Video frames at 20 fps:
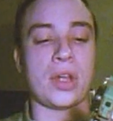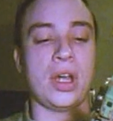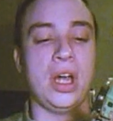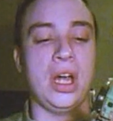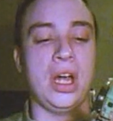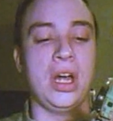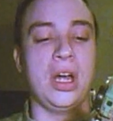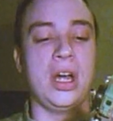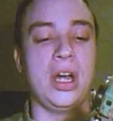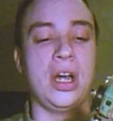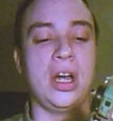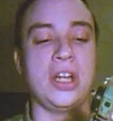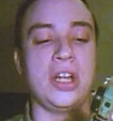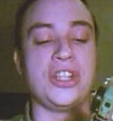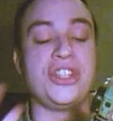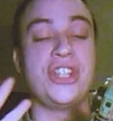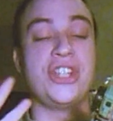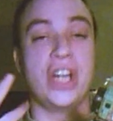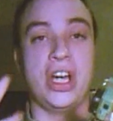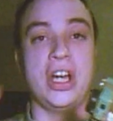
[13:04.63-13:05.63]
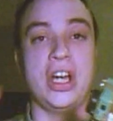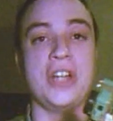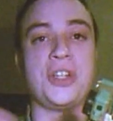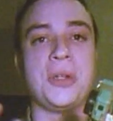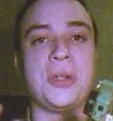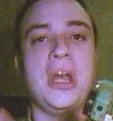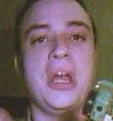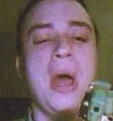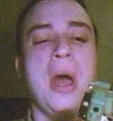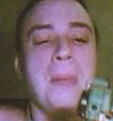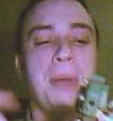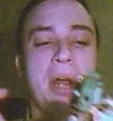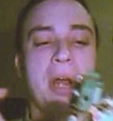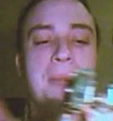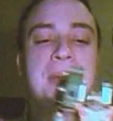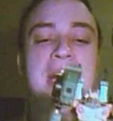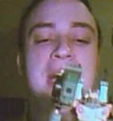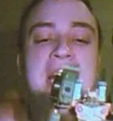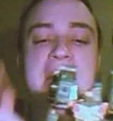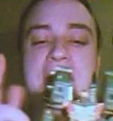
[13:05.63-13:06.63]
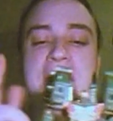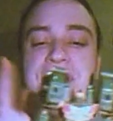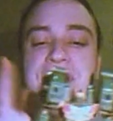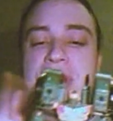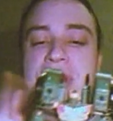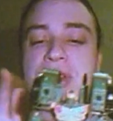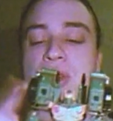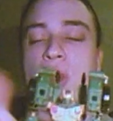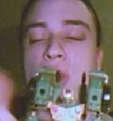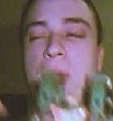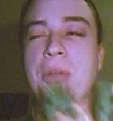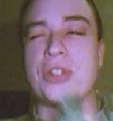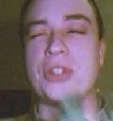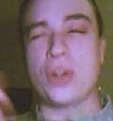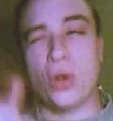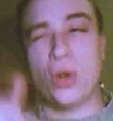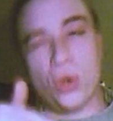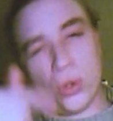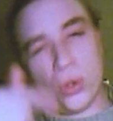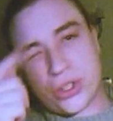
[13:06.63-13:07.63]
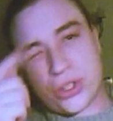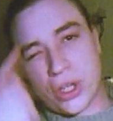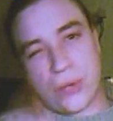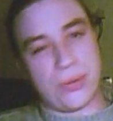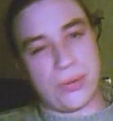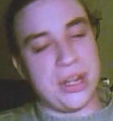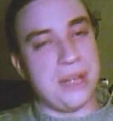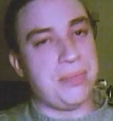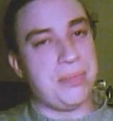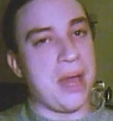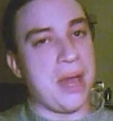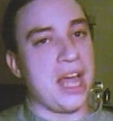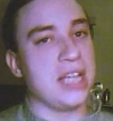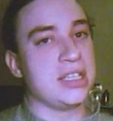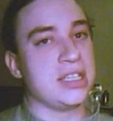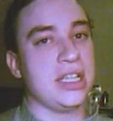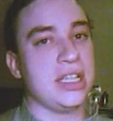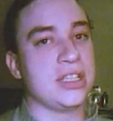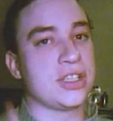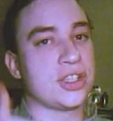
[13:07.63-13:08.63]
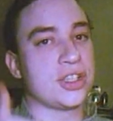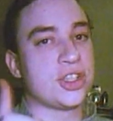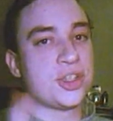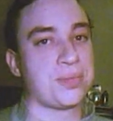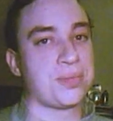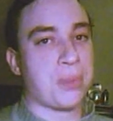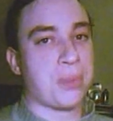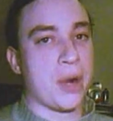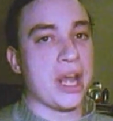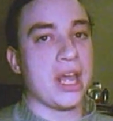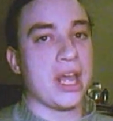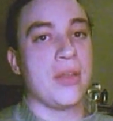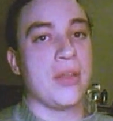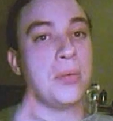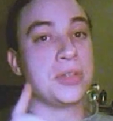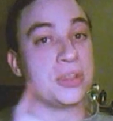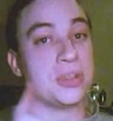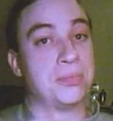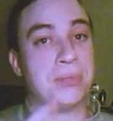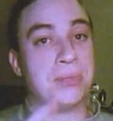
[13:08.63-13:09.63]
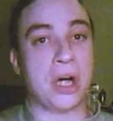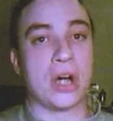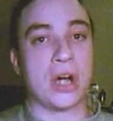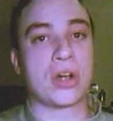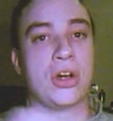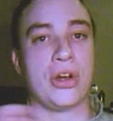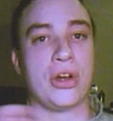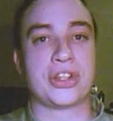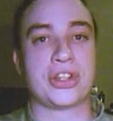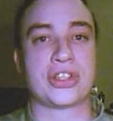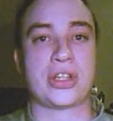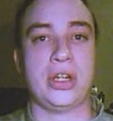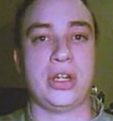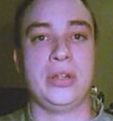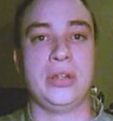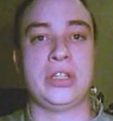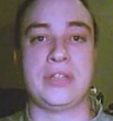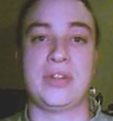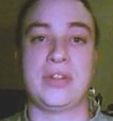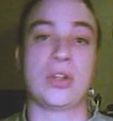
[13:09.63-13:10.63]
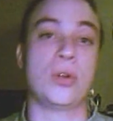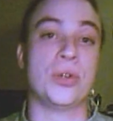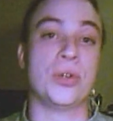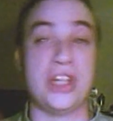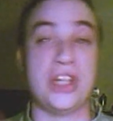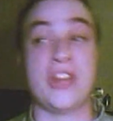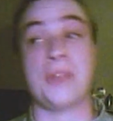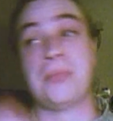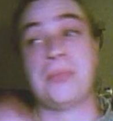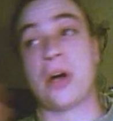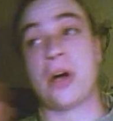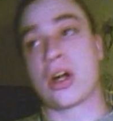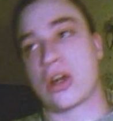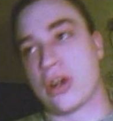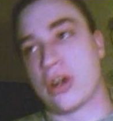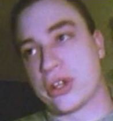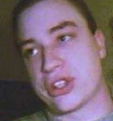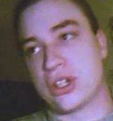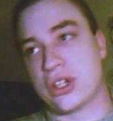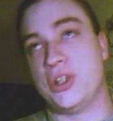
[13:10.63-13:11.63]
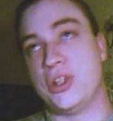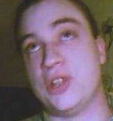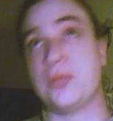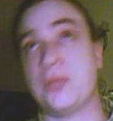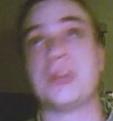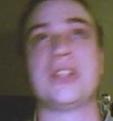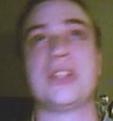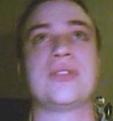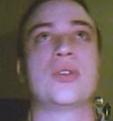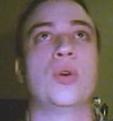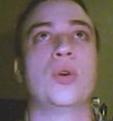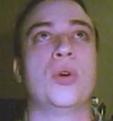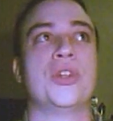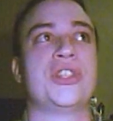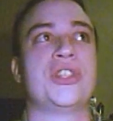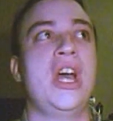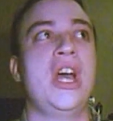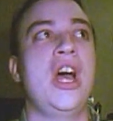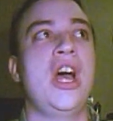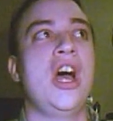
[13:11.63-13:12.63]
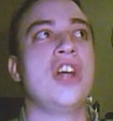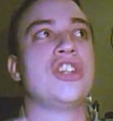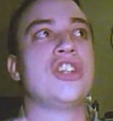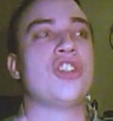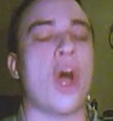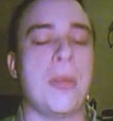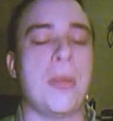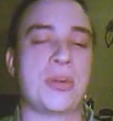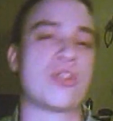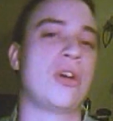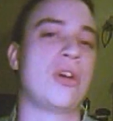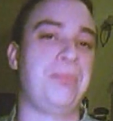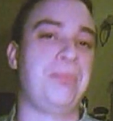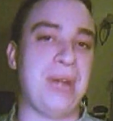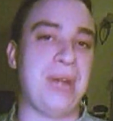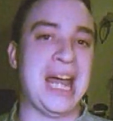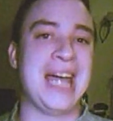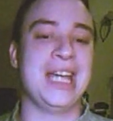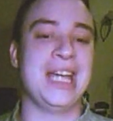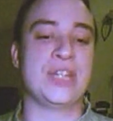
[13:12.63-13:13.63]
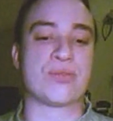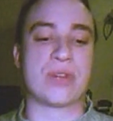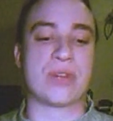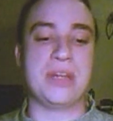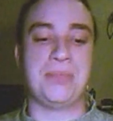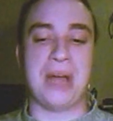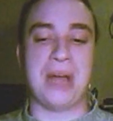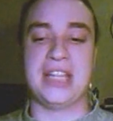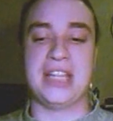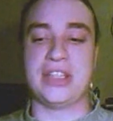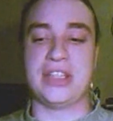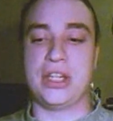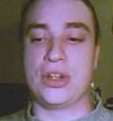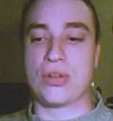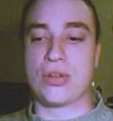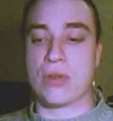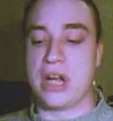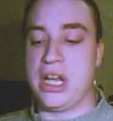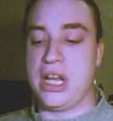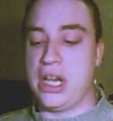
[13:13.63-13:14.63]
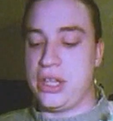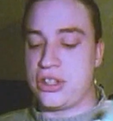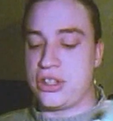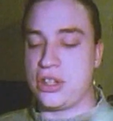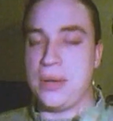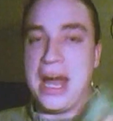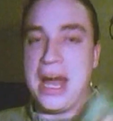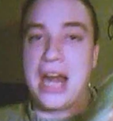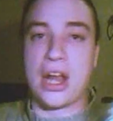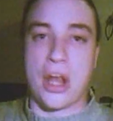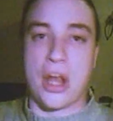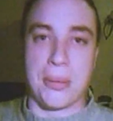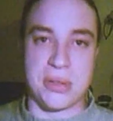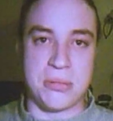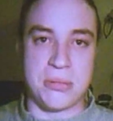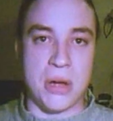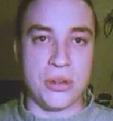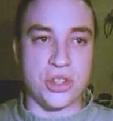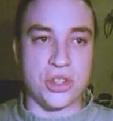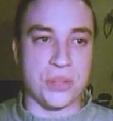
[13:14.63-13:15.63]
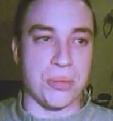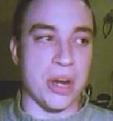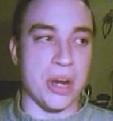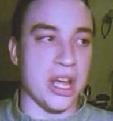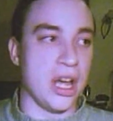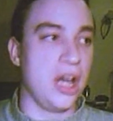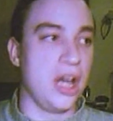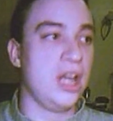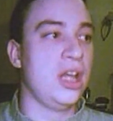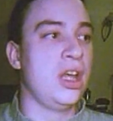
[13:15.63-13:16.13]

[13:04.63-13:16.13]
Dirge. But I believe this toy was also repainted into Springer, that was a BotCon exclusive. And, of course, the other BotCon exclusive was, of course, Cybertron Blades repainted green into Helicopter Mode Springer.